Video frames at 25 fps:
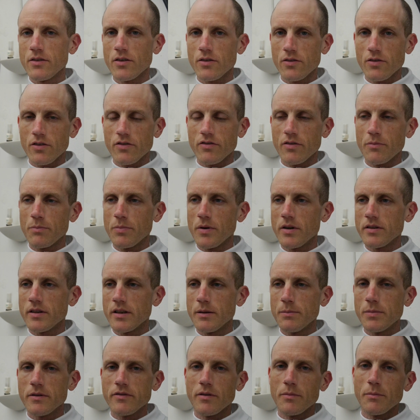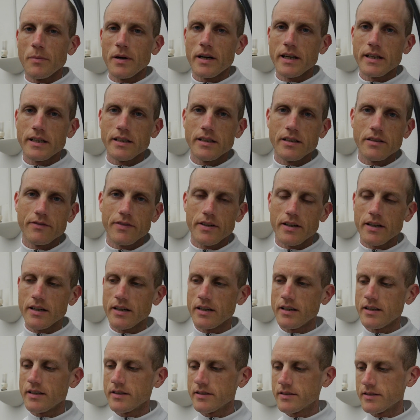not just the body but the mind, the
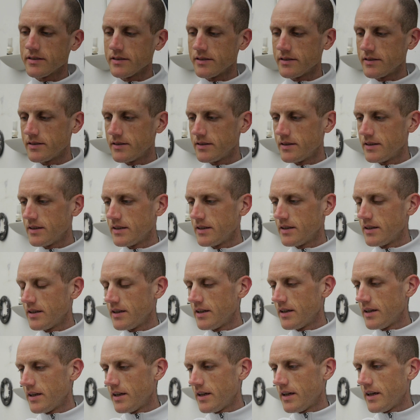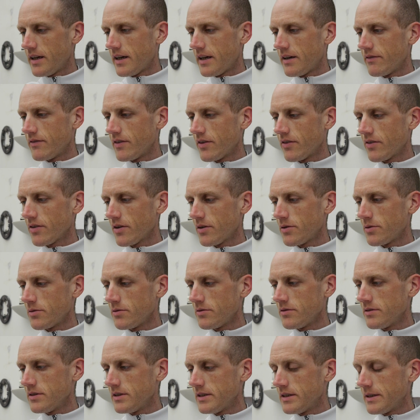heart and the
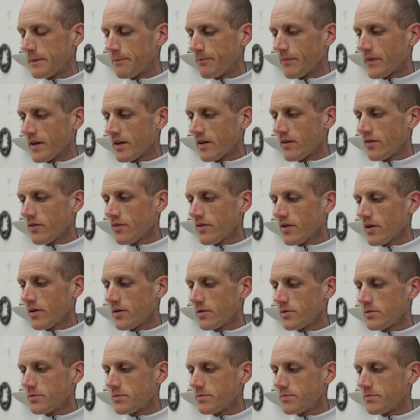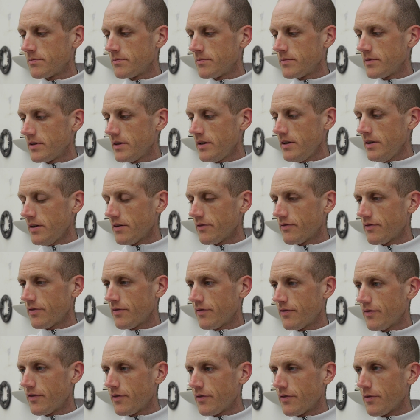soul. So
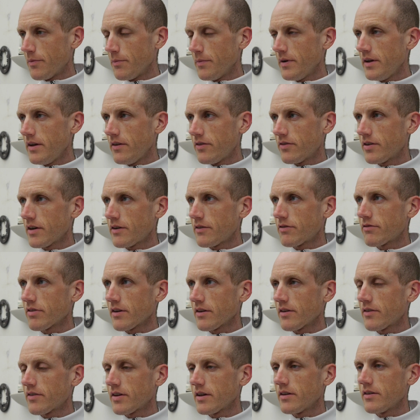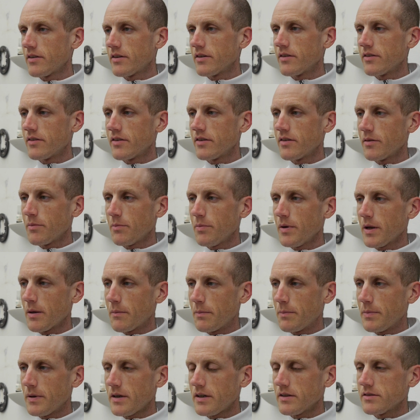for me, self-transcendence is a
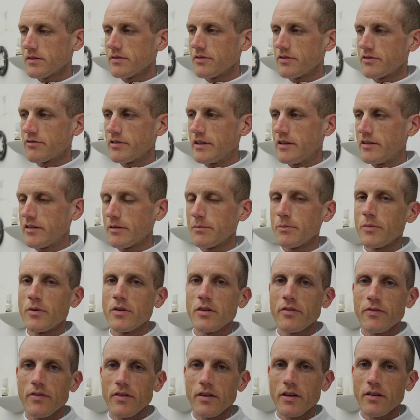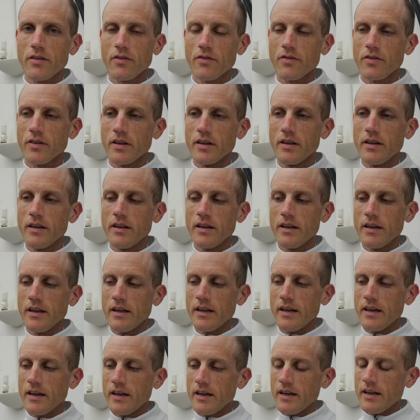big part of Sri Chinmoy's philosophy,
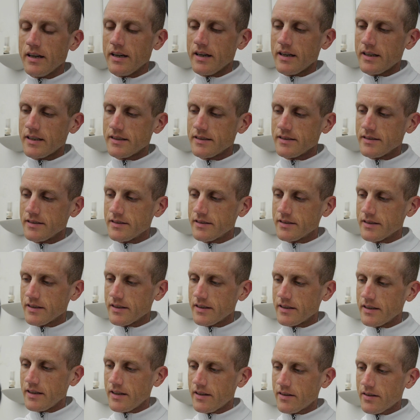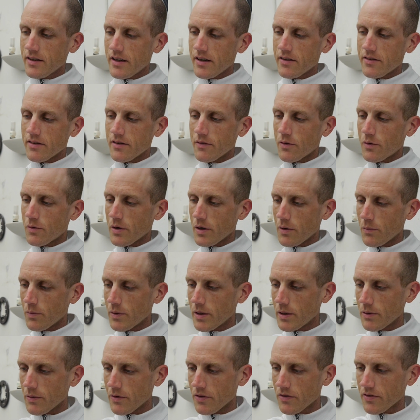and it ties in quite
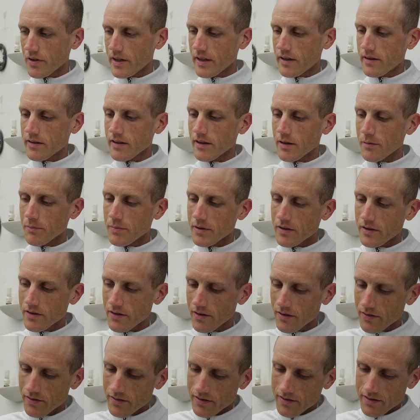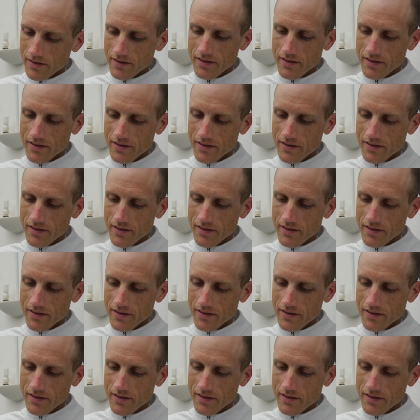well with cycling, because